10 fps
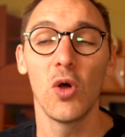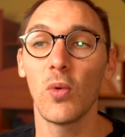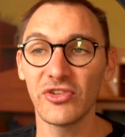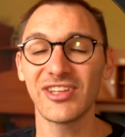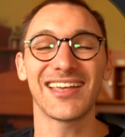
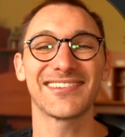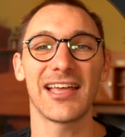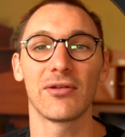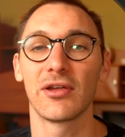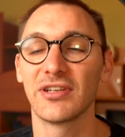Once it gets
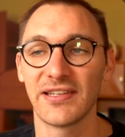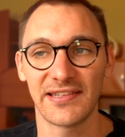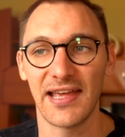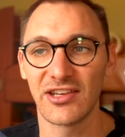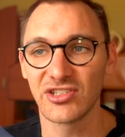downloaded, it's
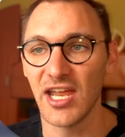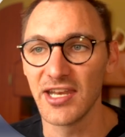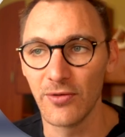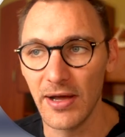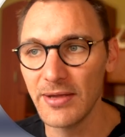cached
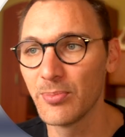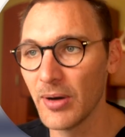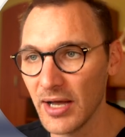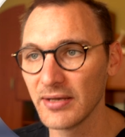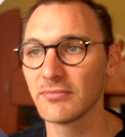anyway,
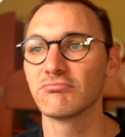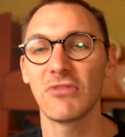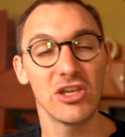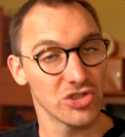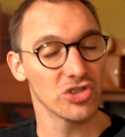but
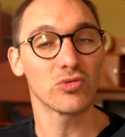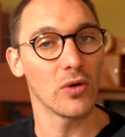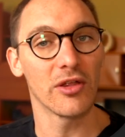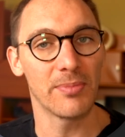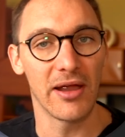it's just
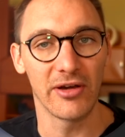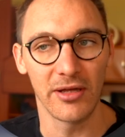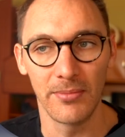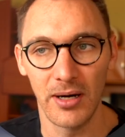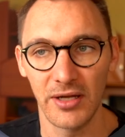worth bearing
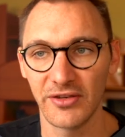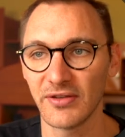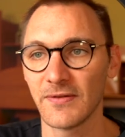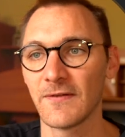in mind.